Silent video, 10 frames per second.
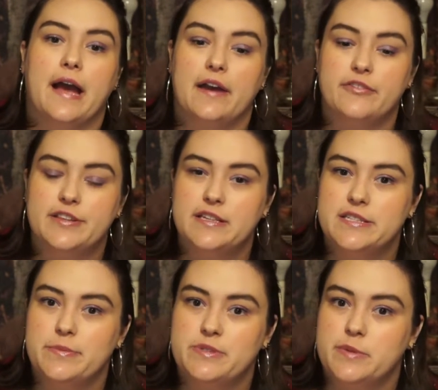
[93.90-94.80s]
Everything
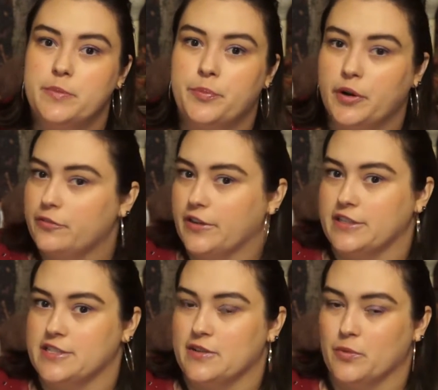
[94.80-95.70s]
seems to be
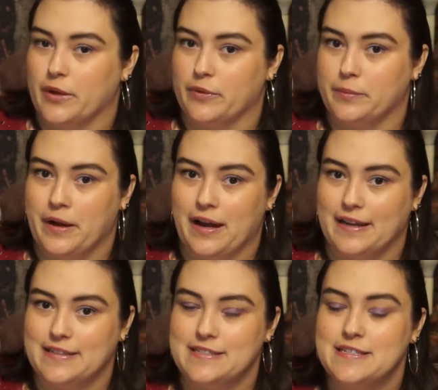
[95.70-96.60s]
perfect in Wayward
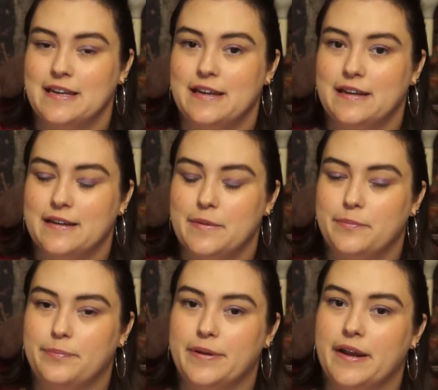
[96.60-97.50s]
Pines,
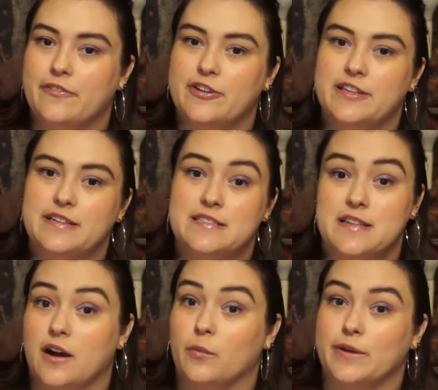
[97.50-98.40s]
but everything is
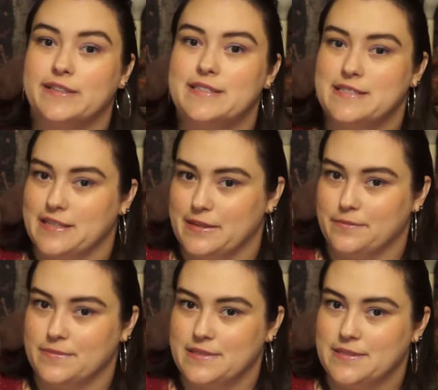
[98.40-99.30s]
not what it
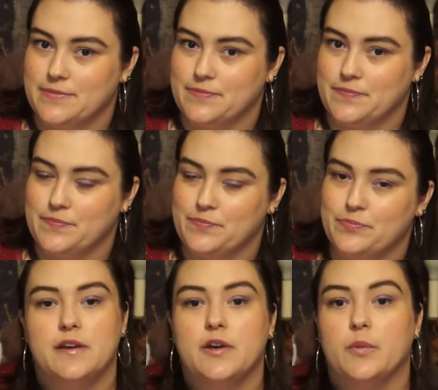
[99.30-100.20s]
seems.
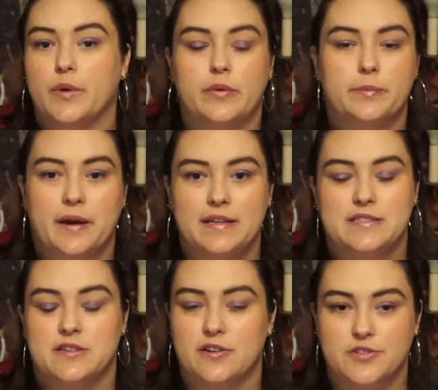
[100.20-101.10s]
Wayward Pines
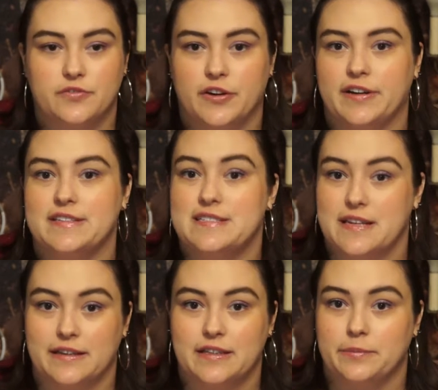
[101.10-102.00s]
is also very
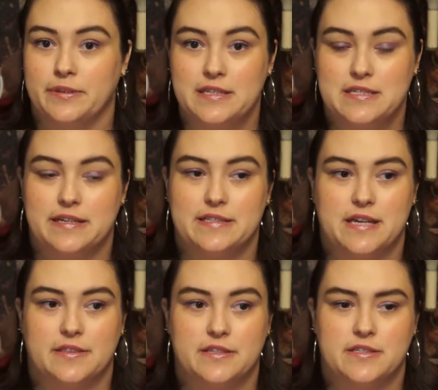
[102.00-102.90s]
aesthetically pleasing. It's
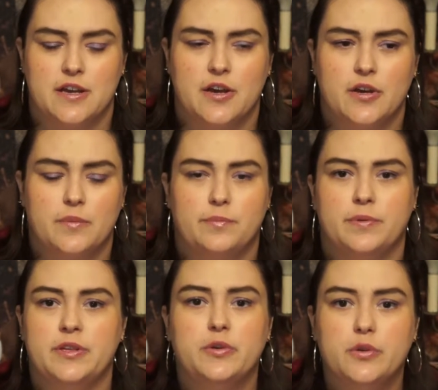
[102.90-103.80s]
got this
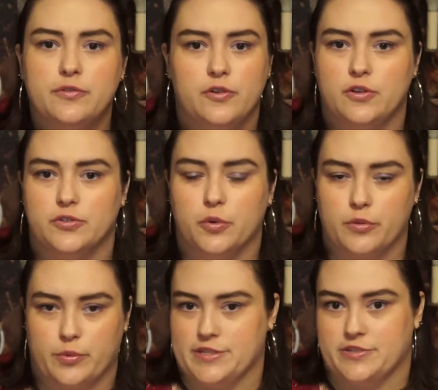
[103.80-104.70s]
beautiful
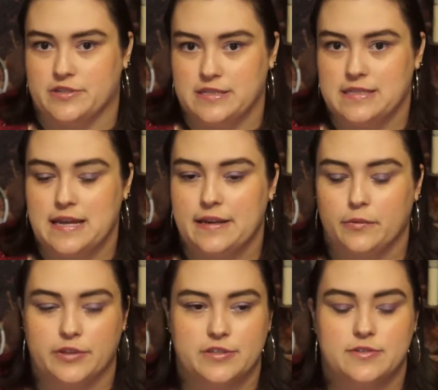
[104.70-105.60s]
northwestern setting
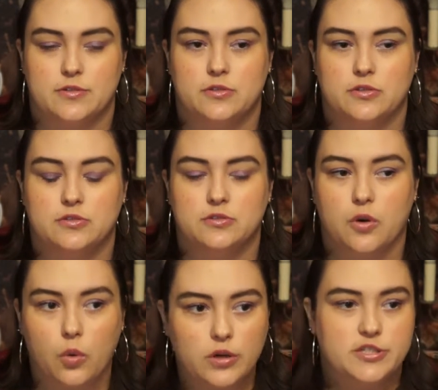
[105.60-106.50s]
with these
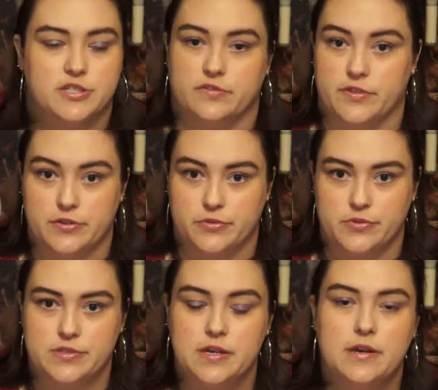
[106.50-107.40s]
gorgeous
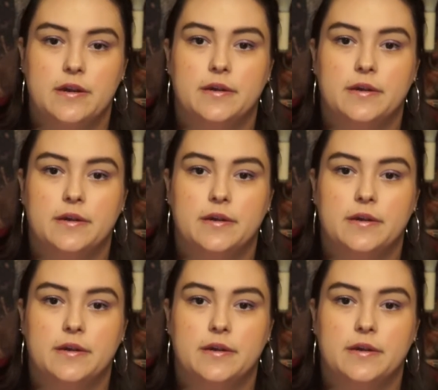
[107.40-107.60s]
views.